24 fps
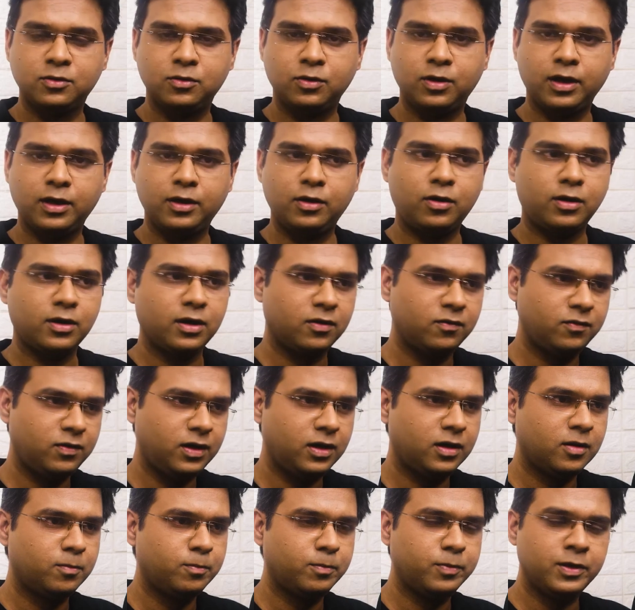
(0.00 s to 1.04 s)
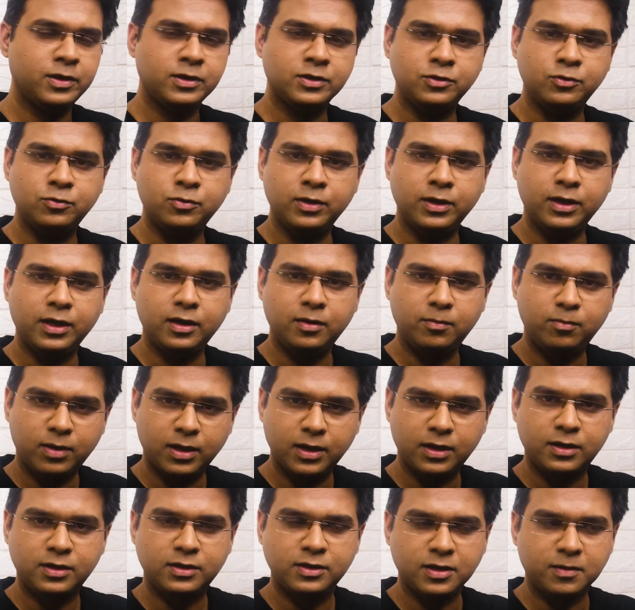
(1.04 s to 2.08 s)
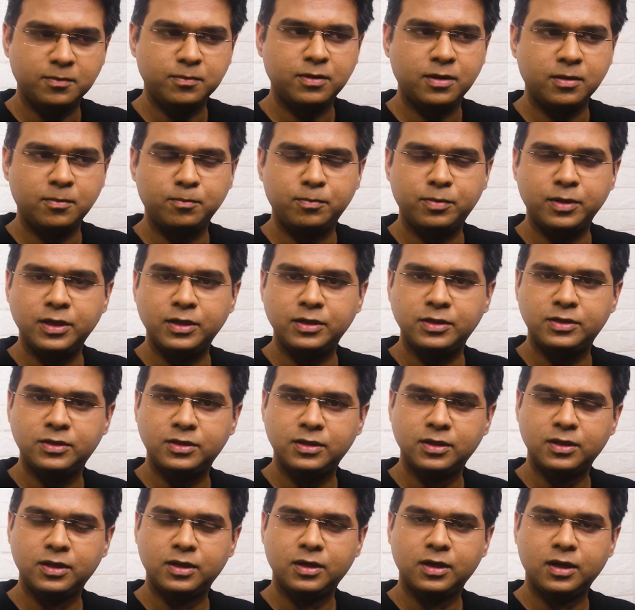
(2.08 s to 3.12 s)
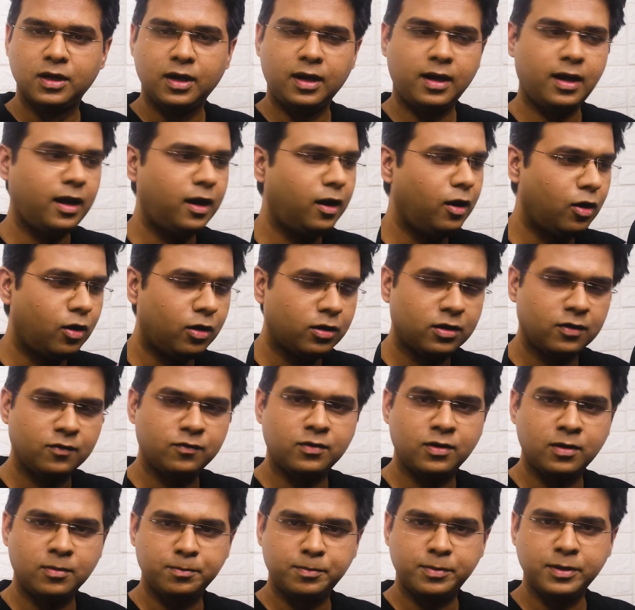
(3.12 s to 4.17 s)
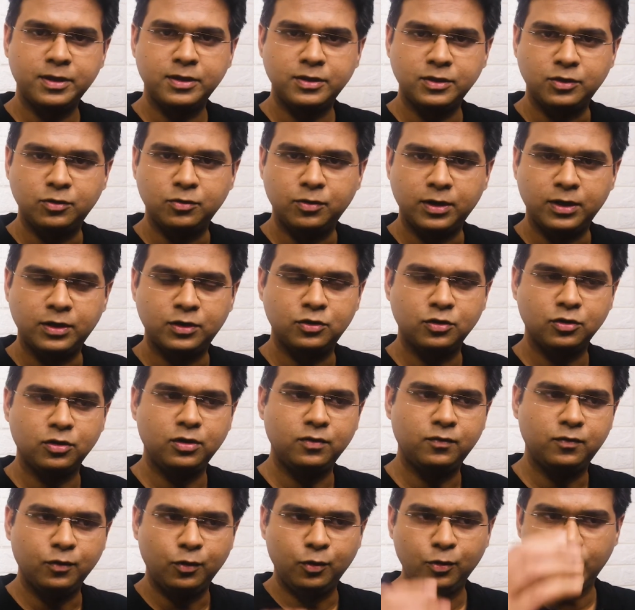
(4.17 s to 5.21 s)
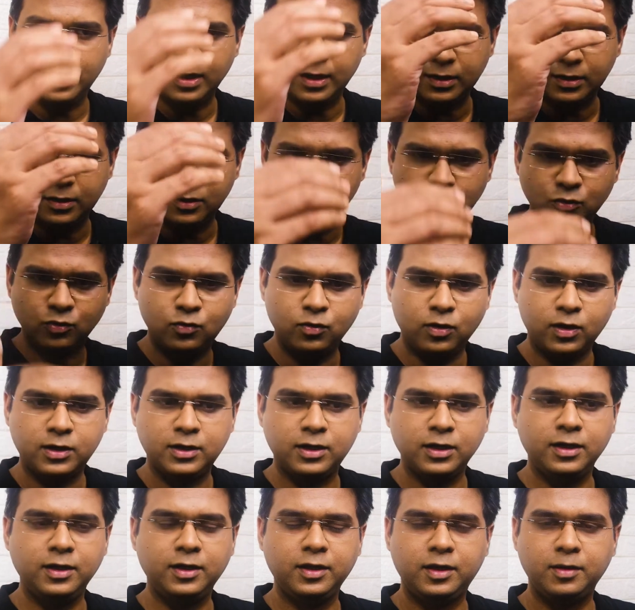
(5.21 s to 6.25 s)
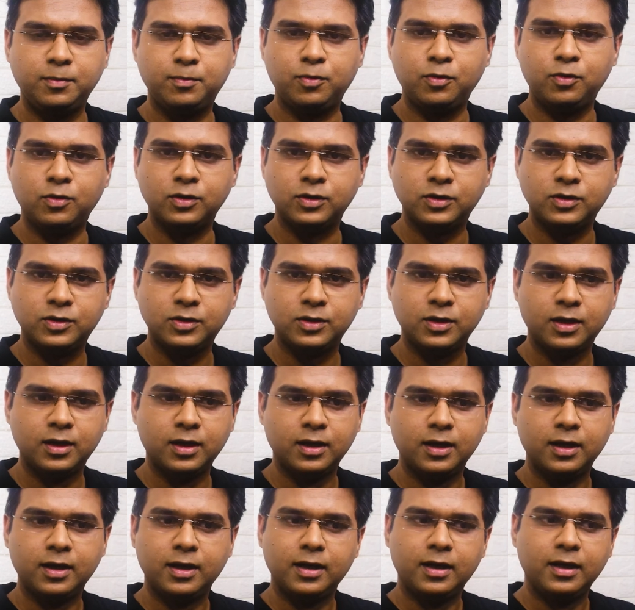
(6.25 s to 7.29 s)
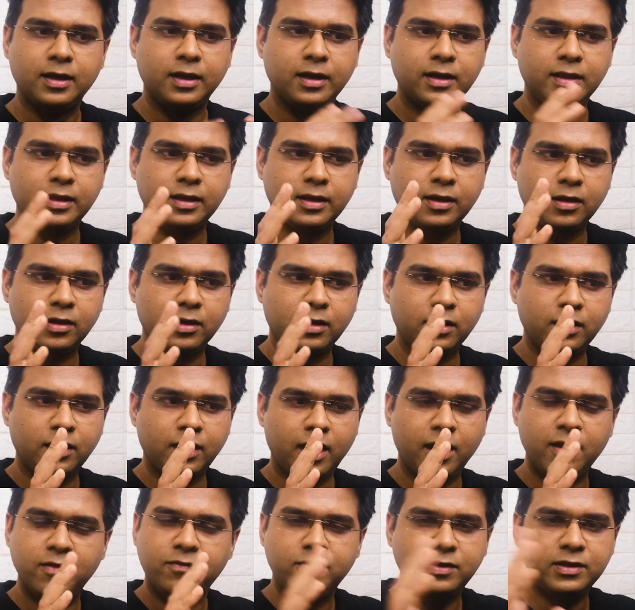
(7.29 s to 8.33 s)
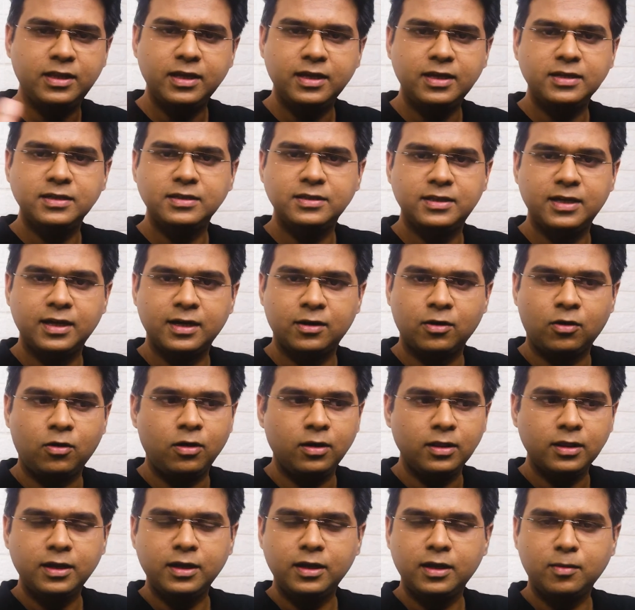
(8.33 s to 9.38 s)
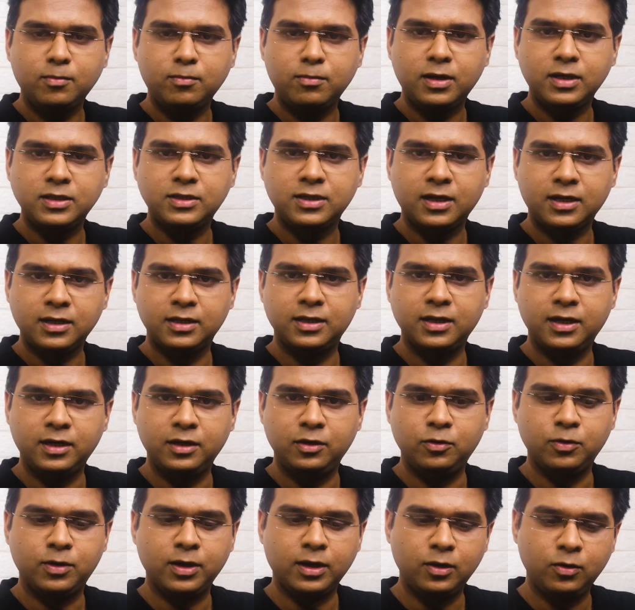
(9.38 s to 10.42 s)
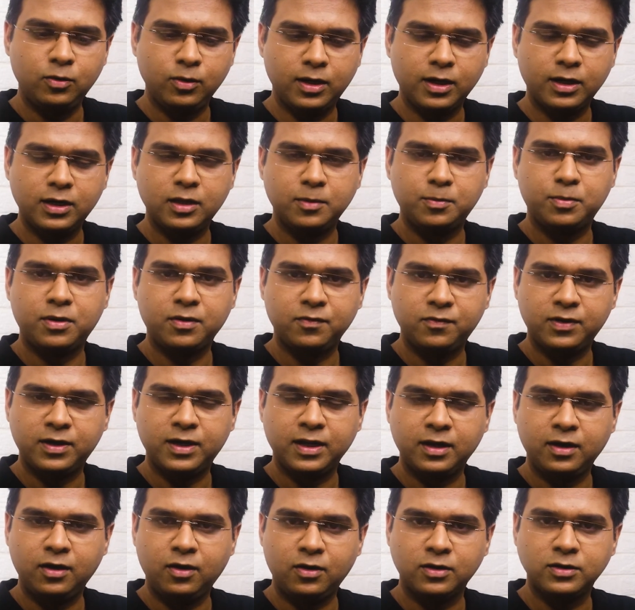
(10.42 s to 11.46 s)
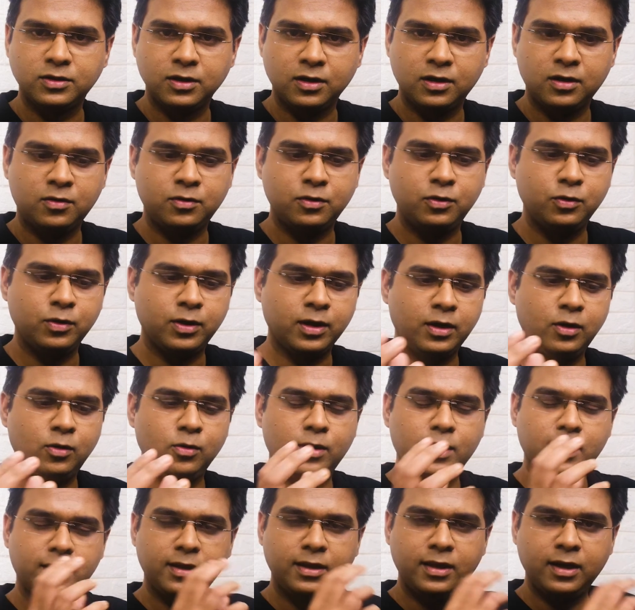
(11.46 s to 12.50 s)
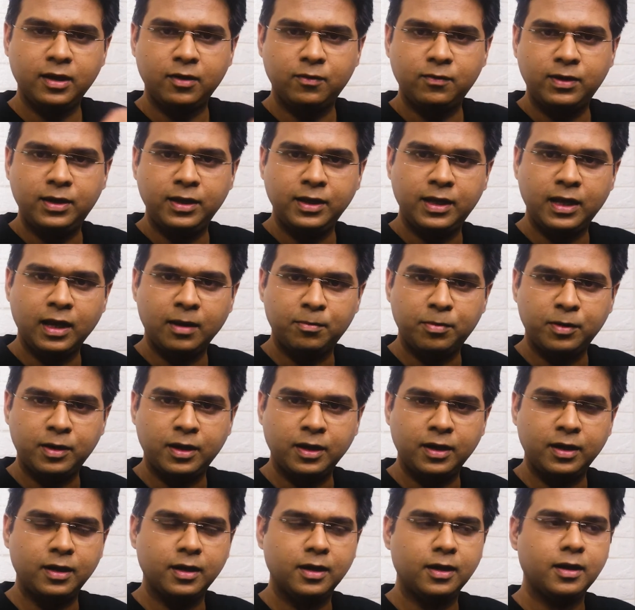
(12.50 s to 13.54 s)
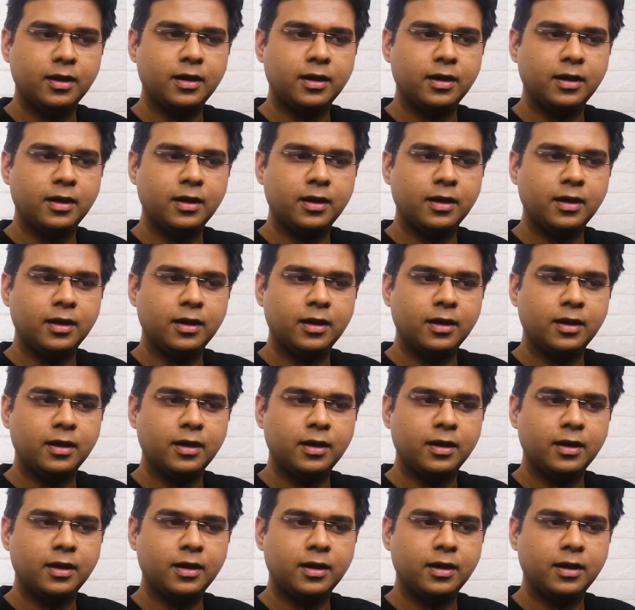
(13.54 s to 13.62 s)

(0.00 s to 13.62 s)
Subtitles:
Okay, not every company is doing it, but some companies, a lot of companies do it. So if you look at those quarterly reports, everything is there. All the numbers are there. You can look at the profit and loss account. You can look at the equity capital.